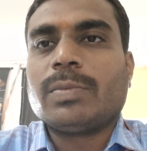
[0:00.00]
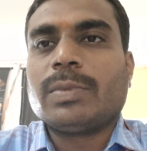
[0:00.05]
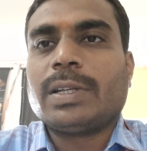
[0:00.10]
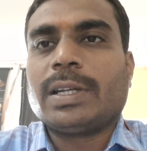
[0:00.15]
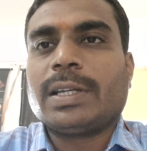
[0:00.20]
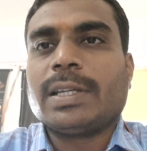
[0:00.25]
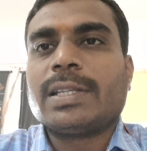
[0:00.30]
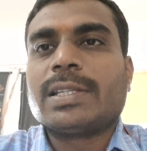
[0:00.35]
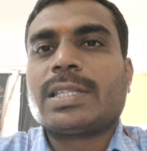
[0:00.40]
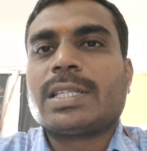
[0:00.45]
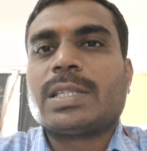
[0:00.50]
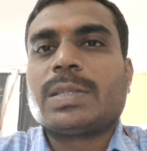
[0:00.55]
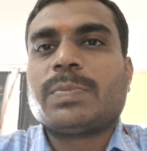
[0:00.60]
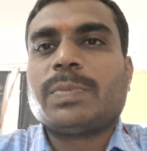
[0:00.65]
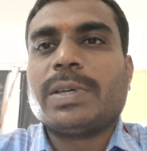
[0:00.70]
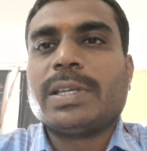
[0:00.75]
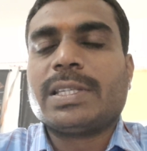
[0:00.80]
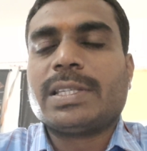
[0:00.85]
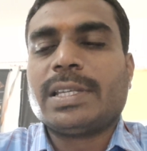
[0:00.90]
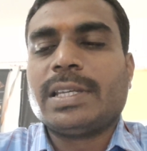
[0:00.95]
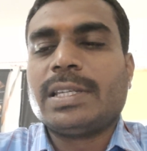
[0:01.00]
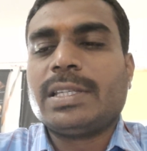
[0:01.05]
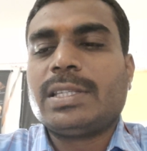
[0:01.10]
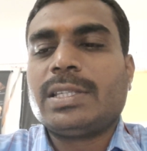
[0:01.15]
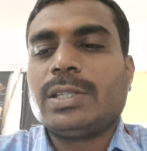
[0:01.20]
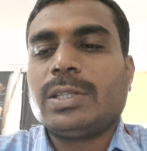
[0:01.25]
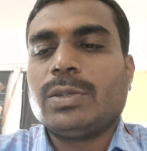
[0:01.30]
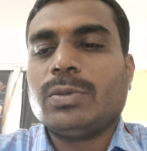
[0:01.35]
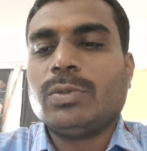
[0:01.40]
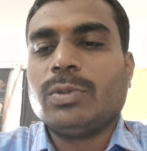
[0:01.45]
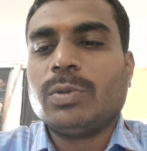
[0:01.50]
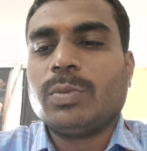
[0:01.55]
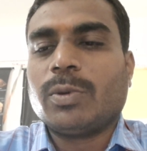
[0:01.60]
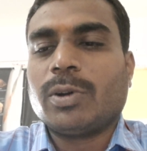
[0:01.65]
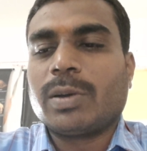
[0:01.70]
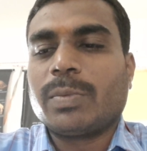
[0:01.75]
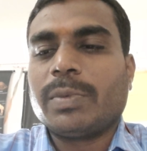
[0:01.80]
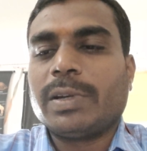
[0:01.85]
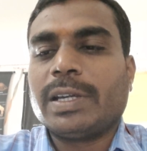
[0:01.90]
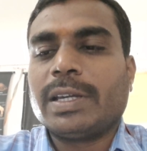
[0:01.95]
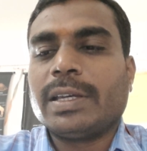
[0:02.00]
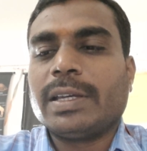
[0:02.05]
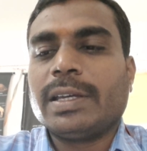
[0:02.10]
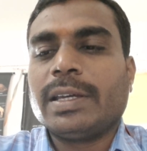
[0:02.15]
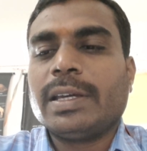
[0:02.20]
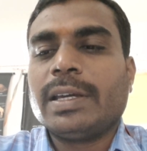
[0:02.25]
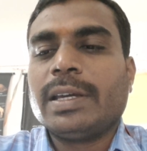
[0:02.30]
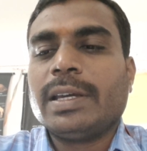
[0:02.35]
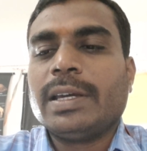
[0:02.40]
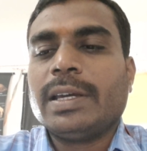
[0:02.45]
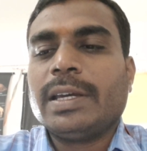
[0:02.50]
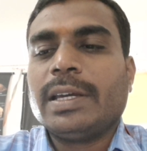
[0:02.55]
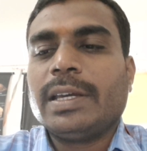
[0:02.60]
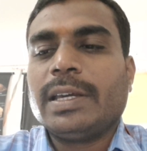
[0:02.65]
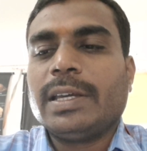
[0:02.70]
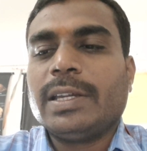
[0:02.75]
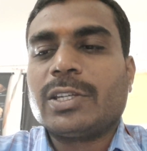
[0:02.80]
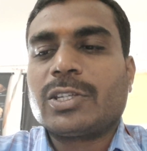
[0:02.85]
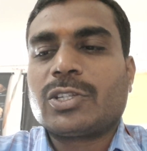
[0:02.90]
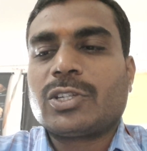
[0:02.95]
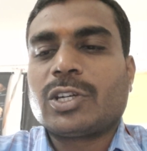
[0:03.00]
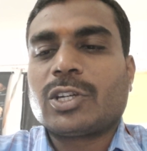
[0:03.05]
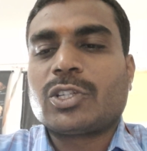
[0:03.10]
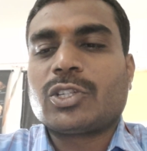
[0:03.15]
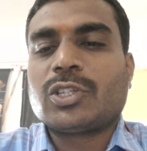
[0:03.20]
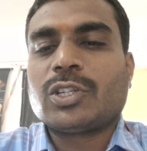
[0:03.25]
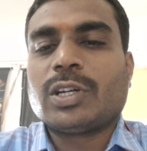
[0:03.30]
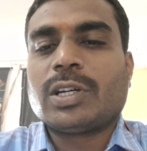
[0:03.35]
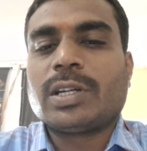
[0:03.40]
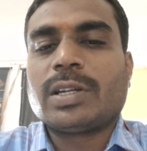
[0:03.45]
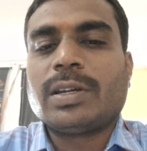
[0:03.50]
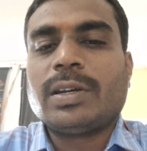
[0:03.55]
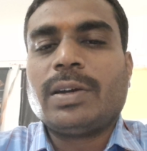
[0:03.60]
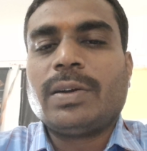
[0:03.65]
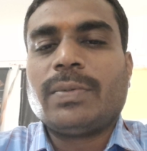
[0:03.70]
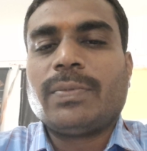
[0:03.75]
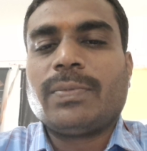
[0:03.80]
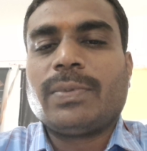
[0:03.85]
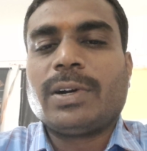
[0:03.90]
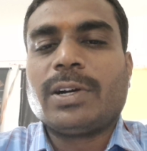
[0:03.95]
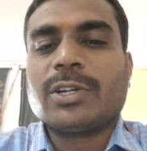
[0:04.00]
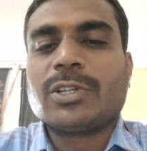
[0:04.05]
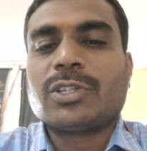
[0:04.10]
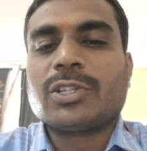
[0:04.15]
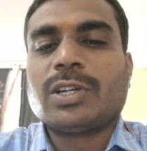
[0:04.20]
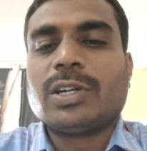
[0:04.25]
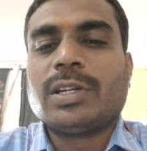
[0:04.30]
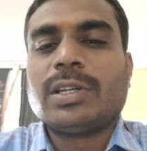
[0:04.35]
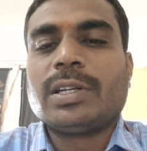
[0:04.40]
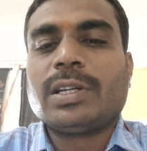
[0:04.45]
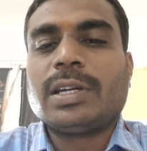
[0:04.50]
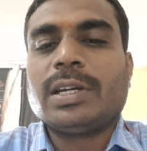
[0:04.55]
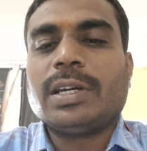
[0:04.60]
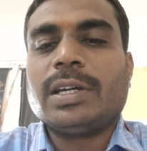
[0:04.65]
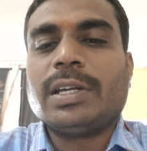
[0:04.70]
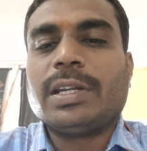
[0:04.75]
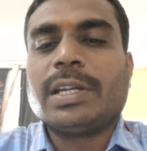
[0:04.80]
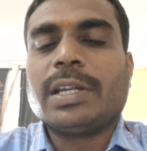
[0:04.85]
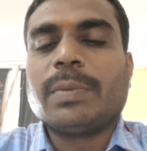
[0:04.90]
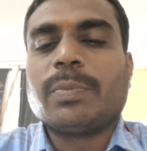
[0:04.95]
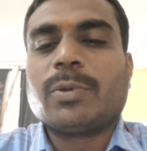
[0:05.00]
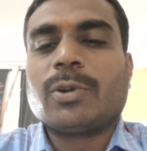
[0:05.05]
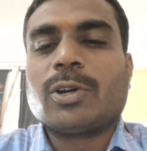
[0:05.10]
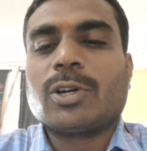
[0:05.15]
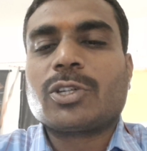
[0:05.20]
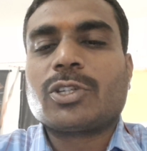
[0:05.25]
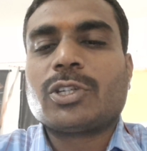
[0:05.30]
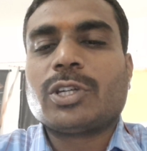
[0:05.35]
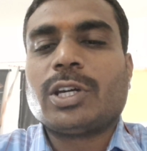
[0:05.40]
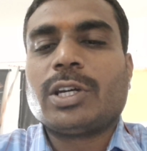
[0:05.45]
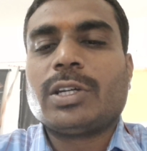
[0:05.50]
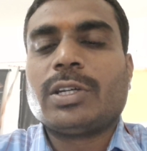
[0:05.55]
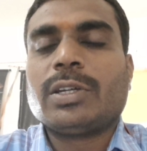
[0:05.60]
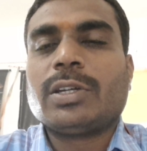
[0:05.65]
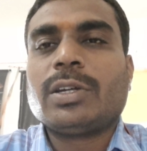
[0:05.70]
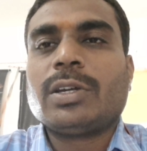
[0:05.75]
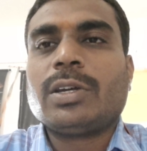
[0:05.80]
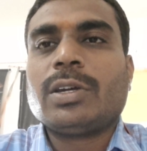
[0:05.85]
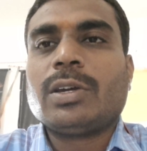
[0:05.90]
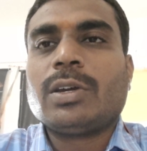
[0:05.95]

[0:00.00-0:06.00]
that is species uniformity in structure, function, reproduction,